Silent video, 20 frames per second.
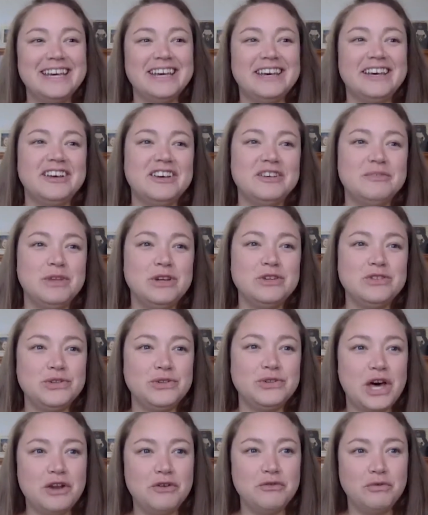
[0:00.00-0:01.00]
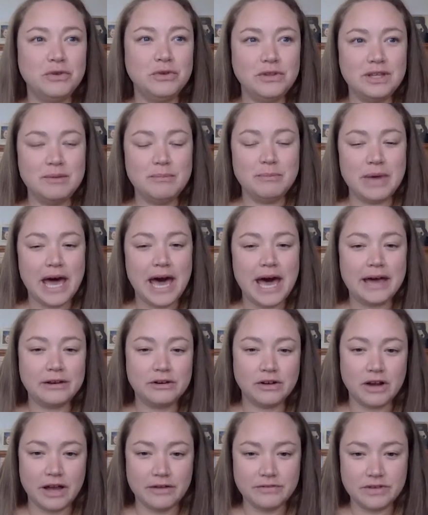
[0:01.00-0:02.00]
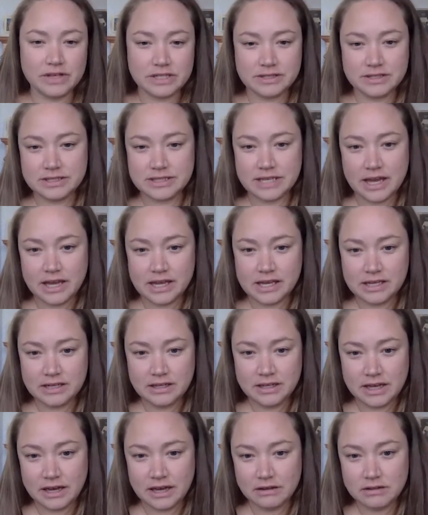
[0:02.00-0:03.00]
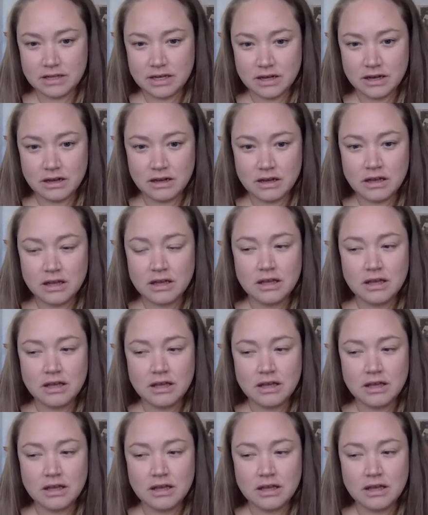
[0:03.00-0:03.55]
Um, there's a lot of really bad graphic design out there.